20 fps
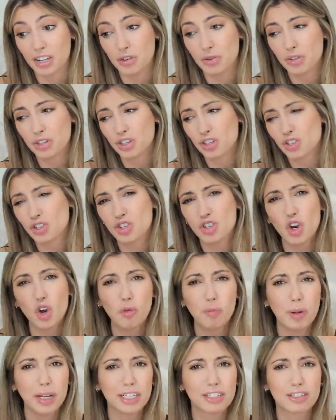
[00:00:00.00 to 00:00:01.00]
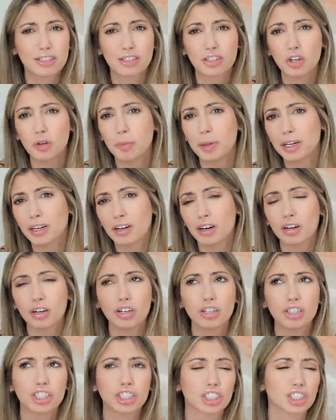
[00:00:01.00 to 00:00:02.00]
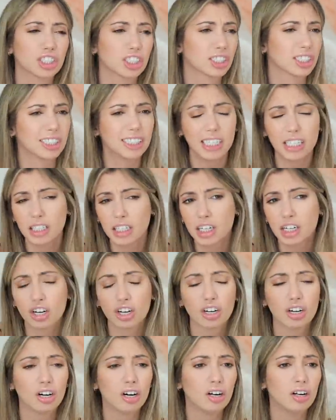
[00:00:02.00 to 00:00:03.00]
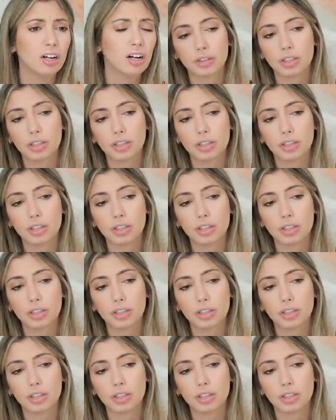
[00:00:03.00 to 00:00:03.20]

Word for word: you stupid, stupid girl, you're silly girl,